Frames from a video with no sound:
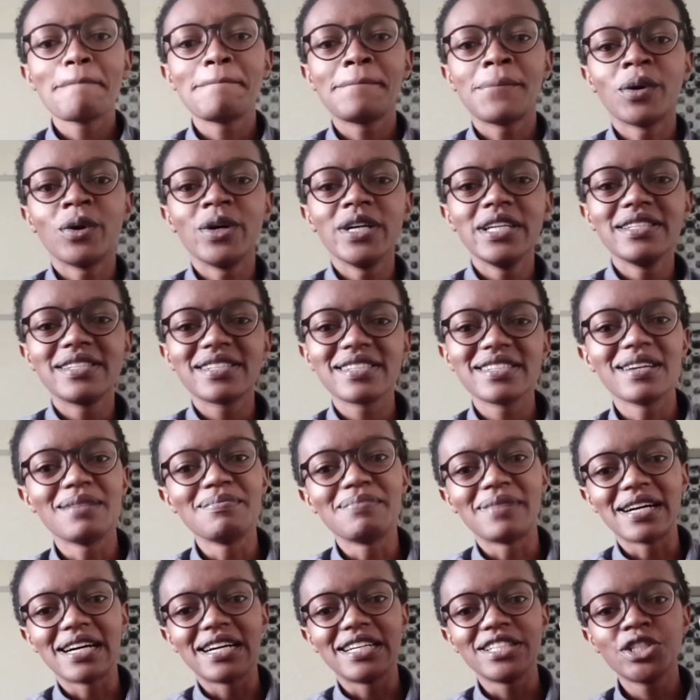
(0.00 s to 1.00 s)
Point
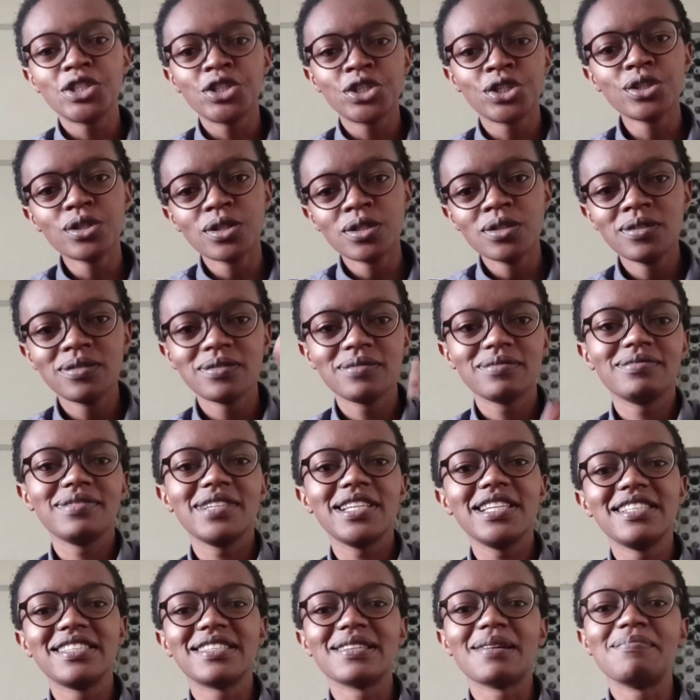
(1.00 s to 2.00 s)
number 2
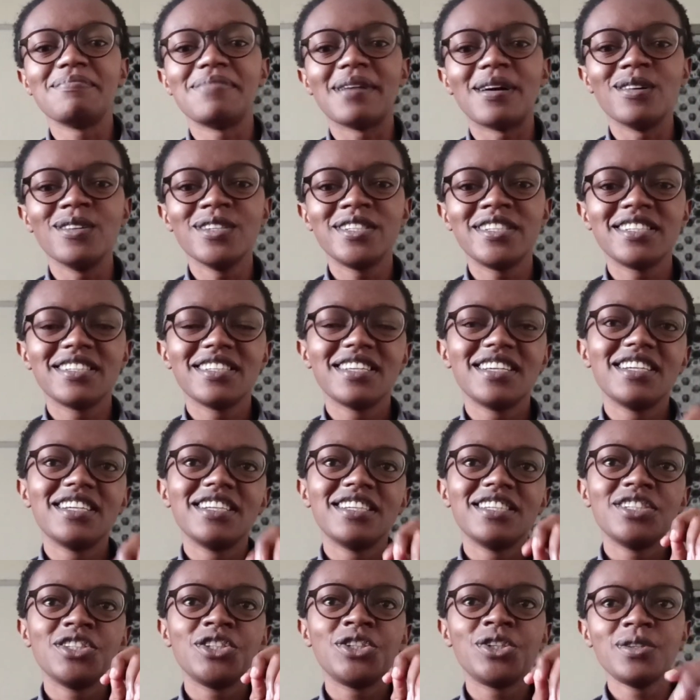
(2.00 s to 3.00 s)
is about
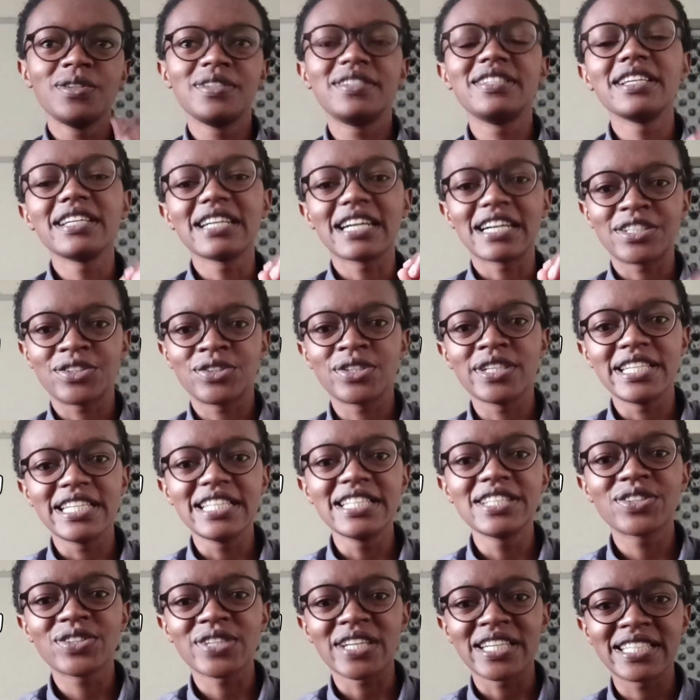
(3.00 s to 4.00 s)
choosing a
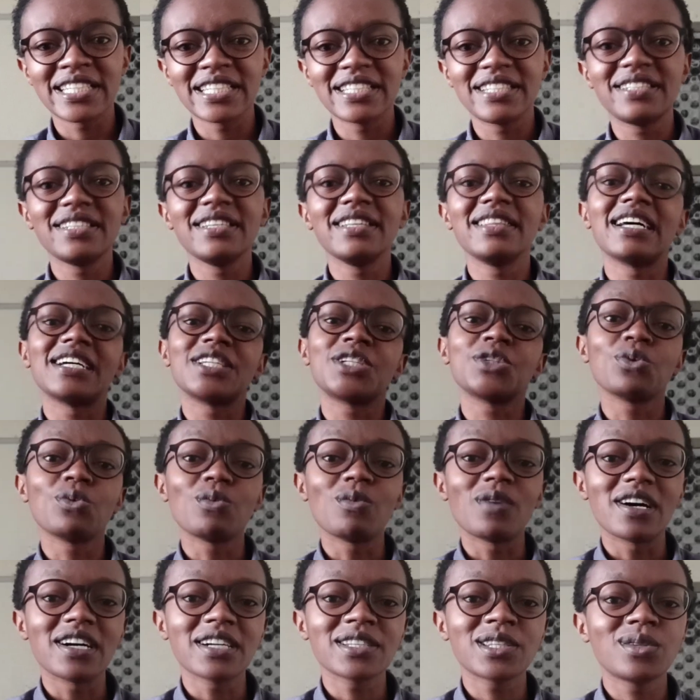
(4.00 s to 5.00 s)
trading strategy that
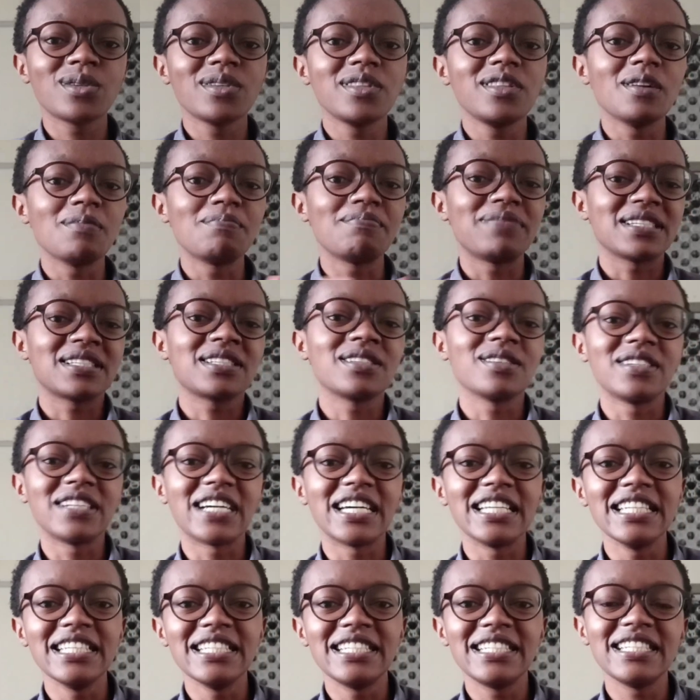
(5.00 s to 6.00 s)
works with your
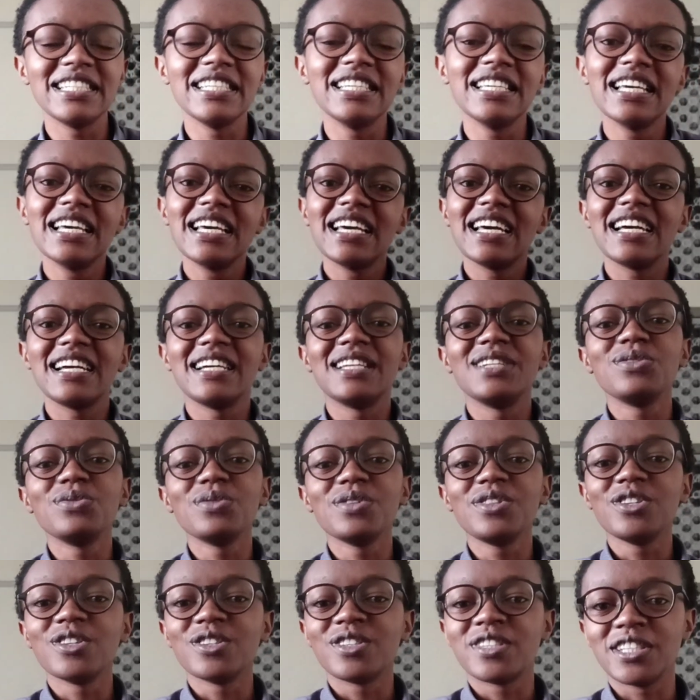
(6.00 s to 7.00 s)
personality and
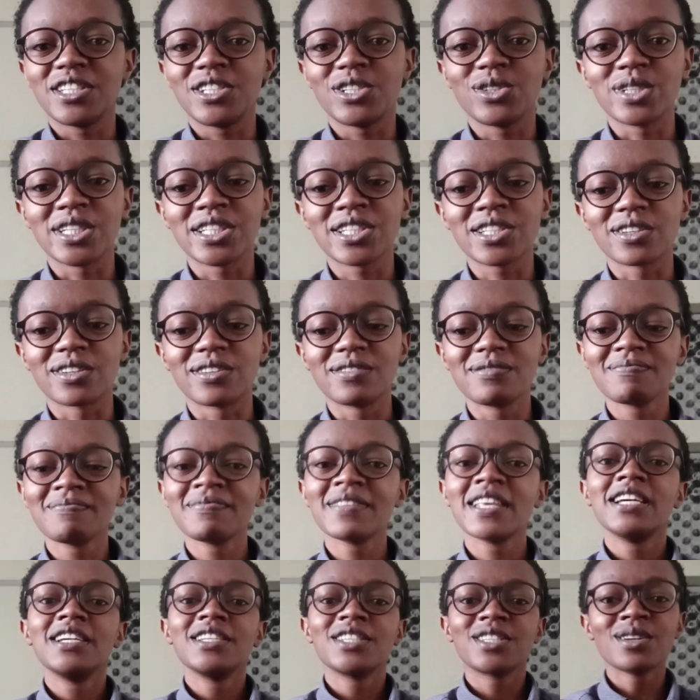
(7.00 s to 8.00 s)
with your situation.
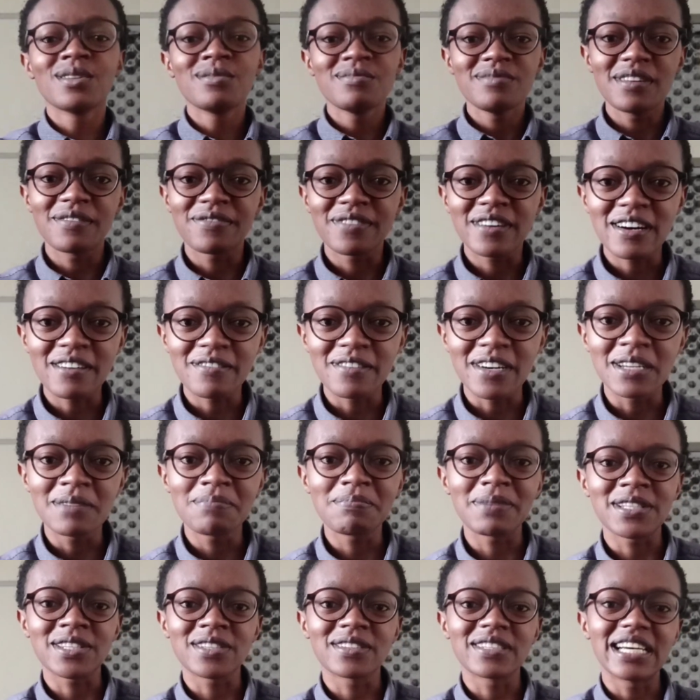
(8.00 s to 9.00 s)
So we've covered
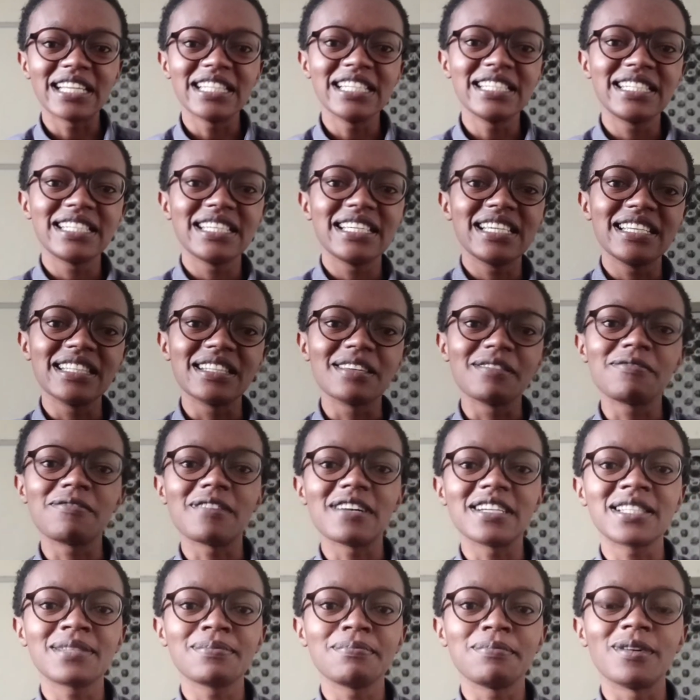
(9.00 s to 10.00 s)
personality in the
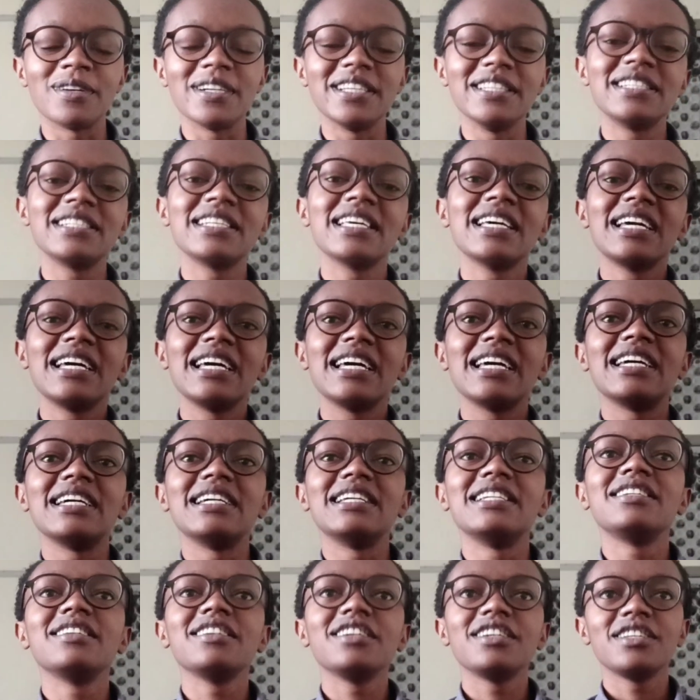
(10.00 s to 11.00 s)
first point,
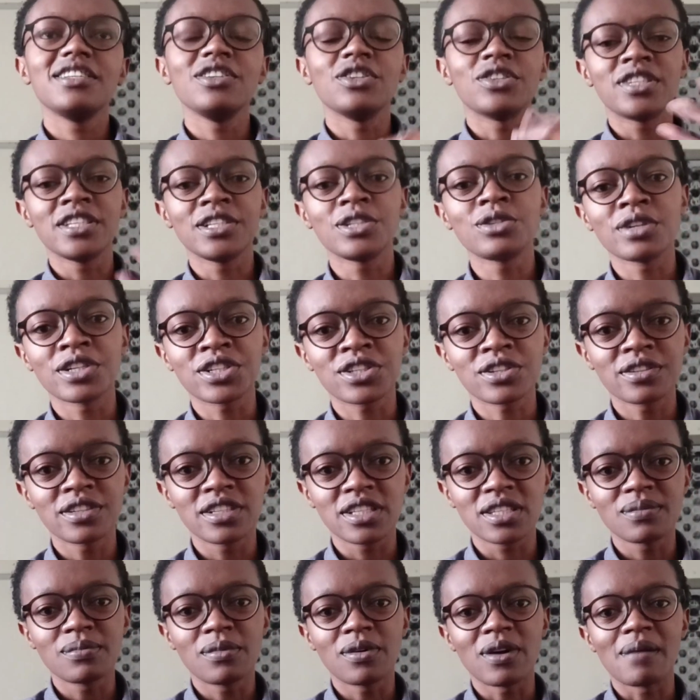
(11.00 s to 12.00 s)
and your situation
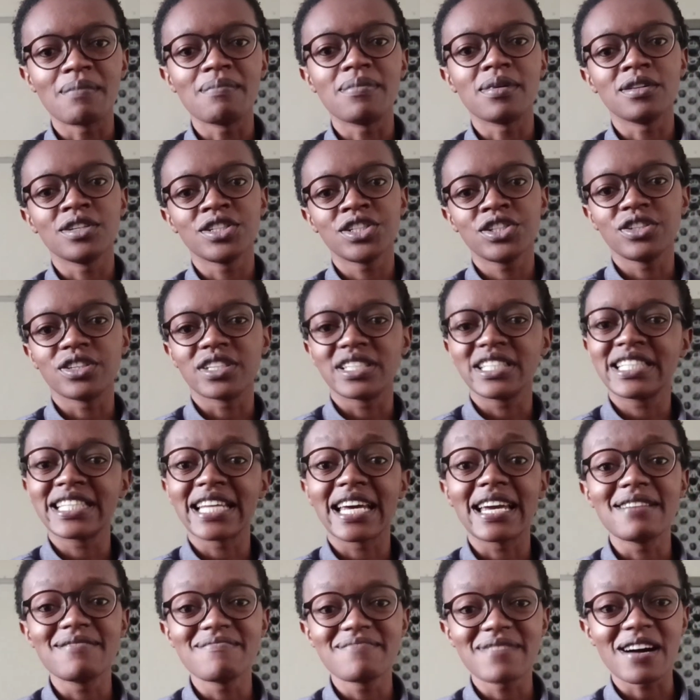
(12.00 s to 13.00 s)
is more about your
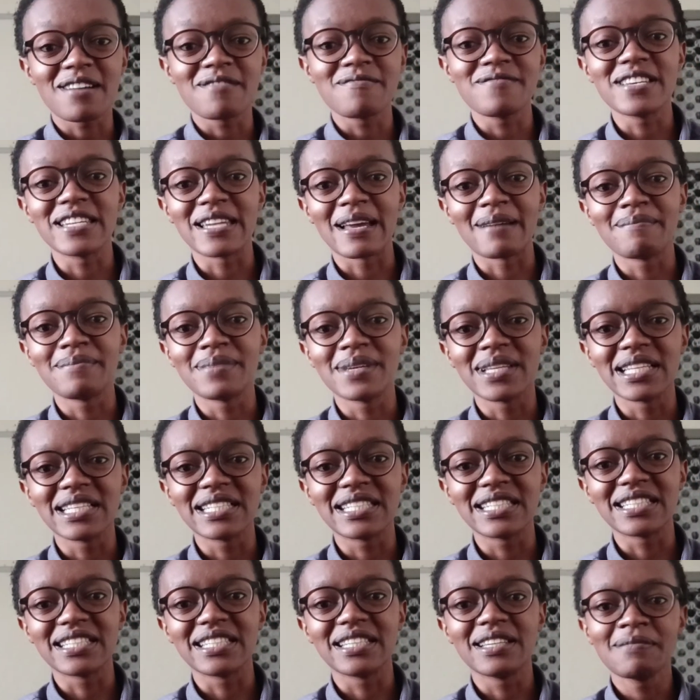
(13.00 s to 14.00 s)
time
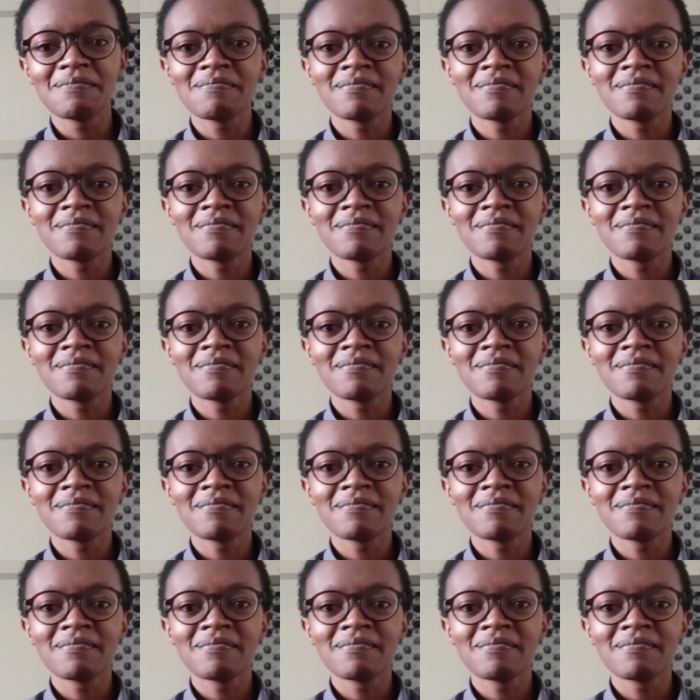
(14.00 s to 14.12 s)
availability.